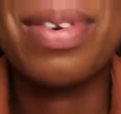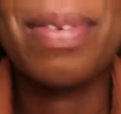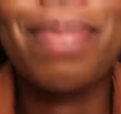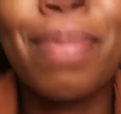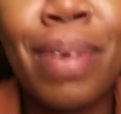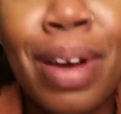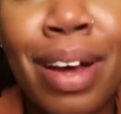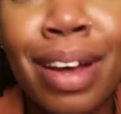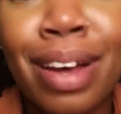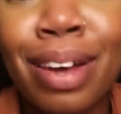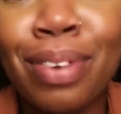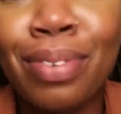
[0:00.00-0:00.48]

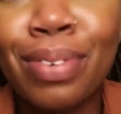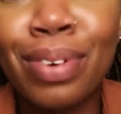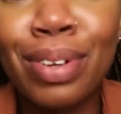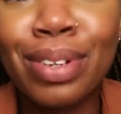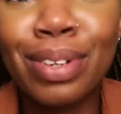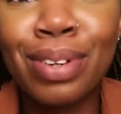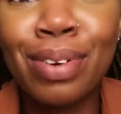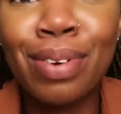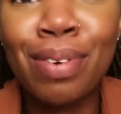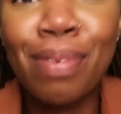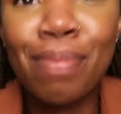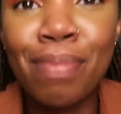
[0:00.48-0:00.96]
Homa?
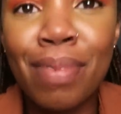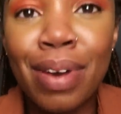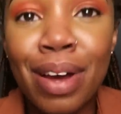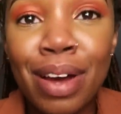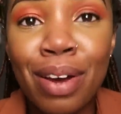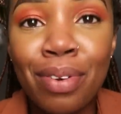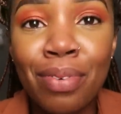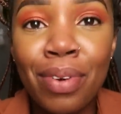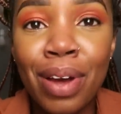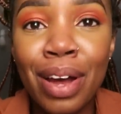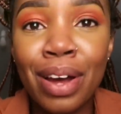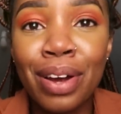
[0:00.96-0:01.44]
What
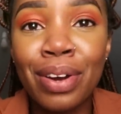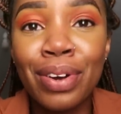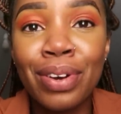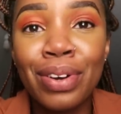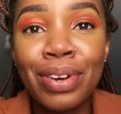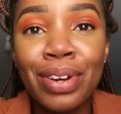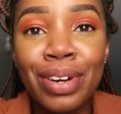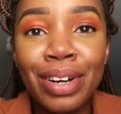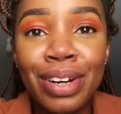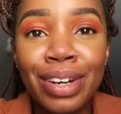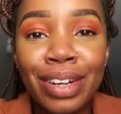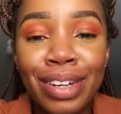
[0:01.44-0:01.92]
Homa? We're
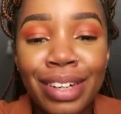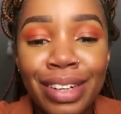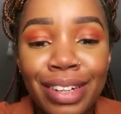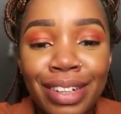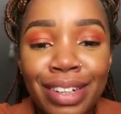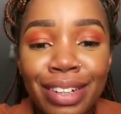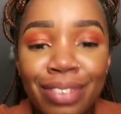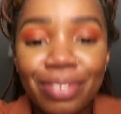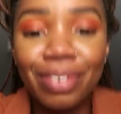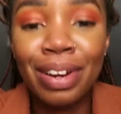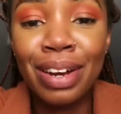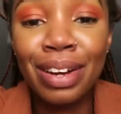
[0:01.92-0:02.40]

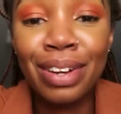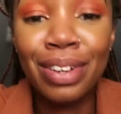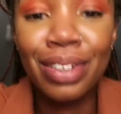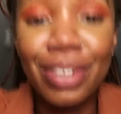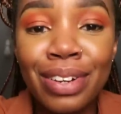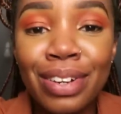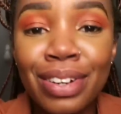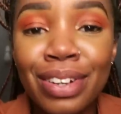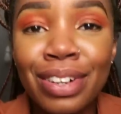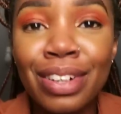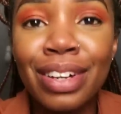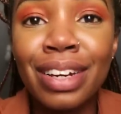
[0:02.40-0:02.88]
good. We're
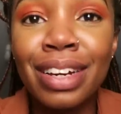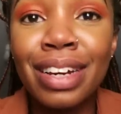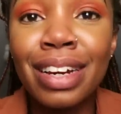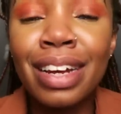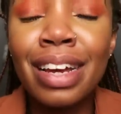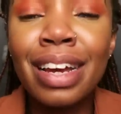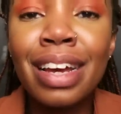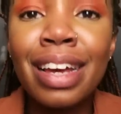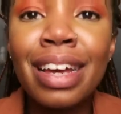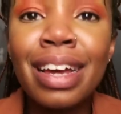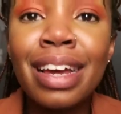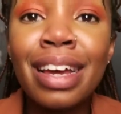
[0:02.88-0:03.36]
good.
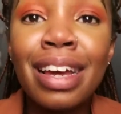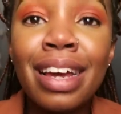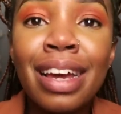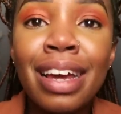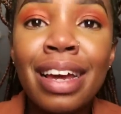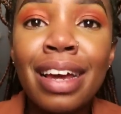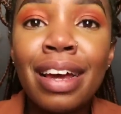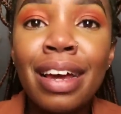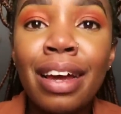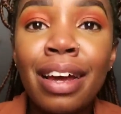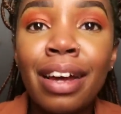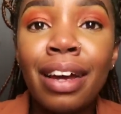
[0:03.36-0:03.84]

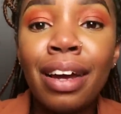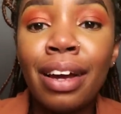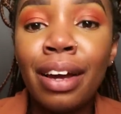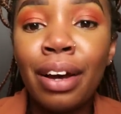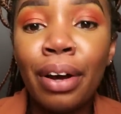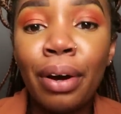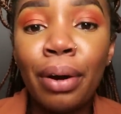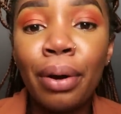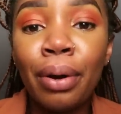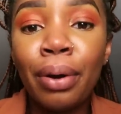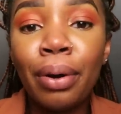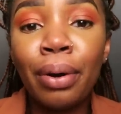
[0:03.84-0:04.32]

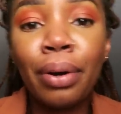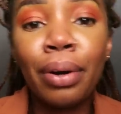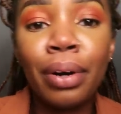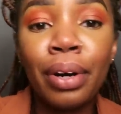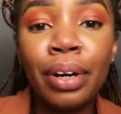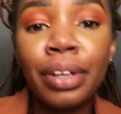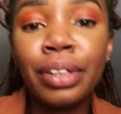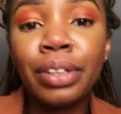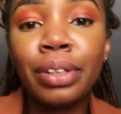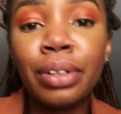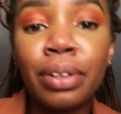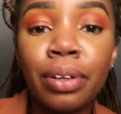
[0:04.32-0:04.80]
Oh,
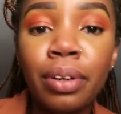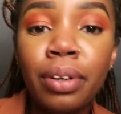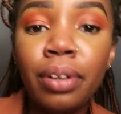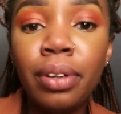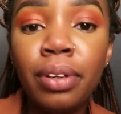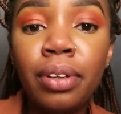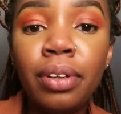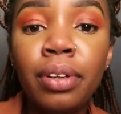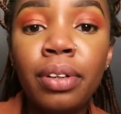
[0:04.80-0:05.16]
so